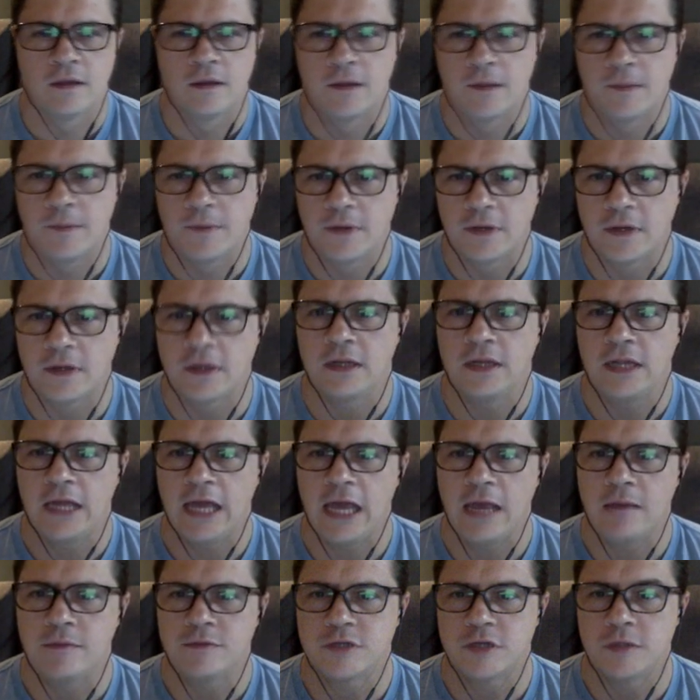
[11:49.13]
But a
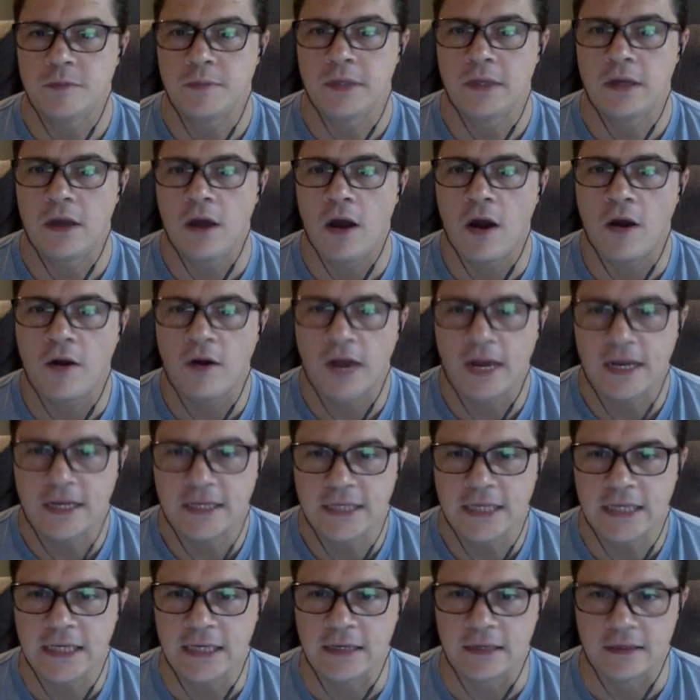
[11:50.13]
claim should be our
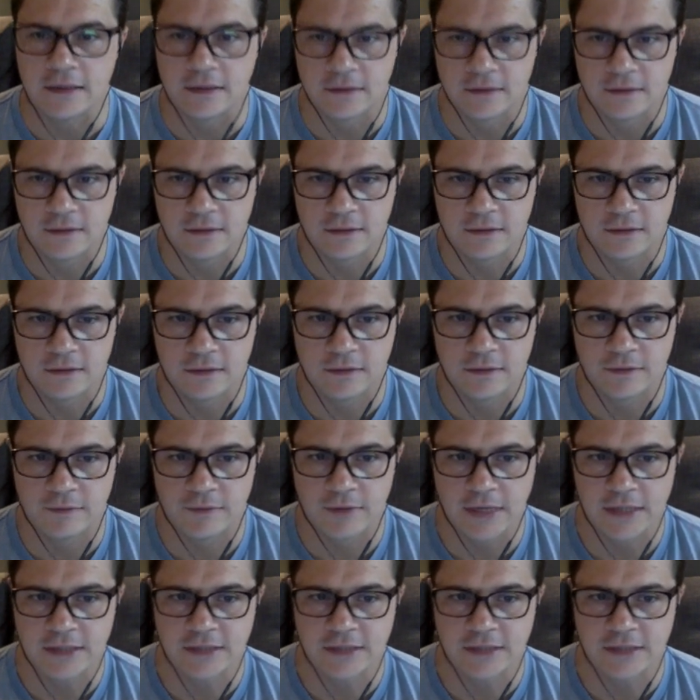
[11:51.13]
idea, right?